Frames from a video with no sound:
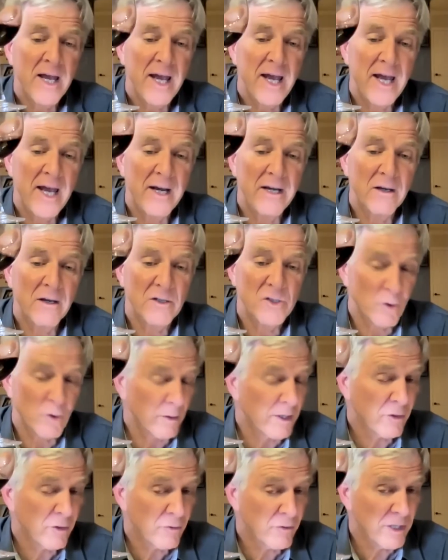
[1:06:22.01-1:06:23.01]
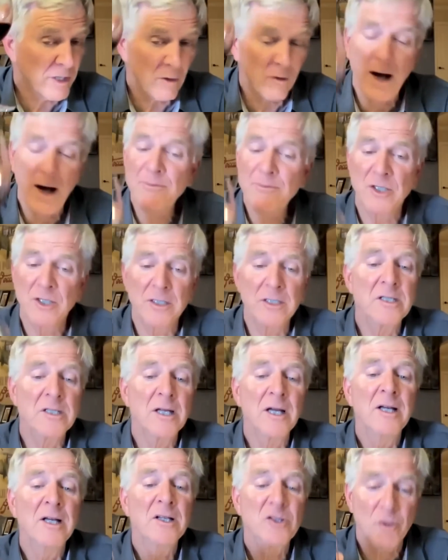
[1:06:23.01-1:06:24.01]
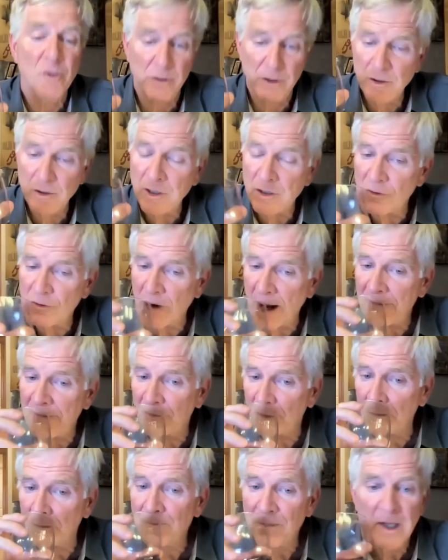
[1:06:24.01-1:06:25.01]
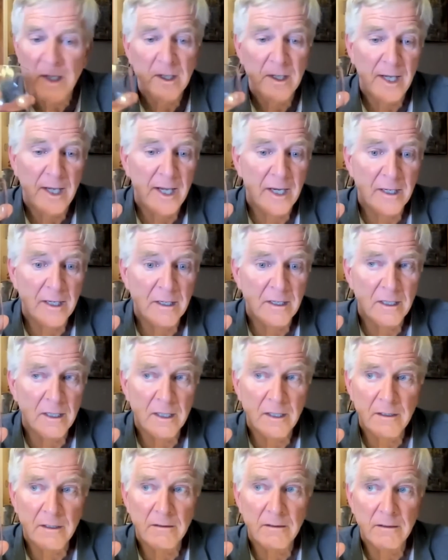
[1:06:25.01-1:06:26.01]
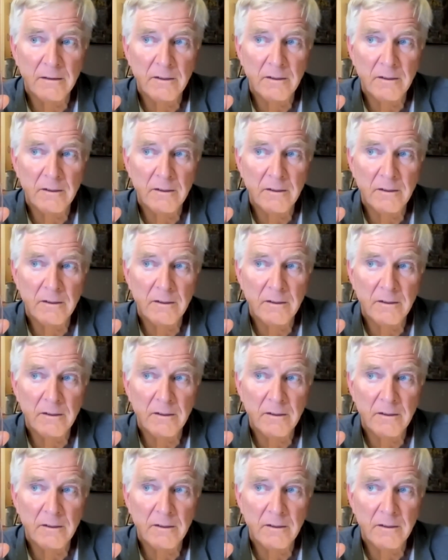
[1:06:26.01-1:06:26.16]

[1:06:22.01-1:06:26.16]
and sorting through your options so you can travel and uh,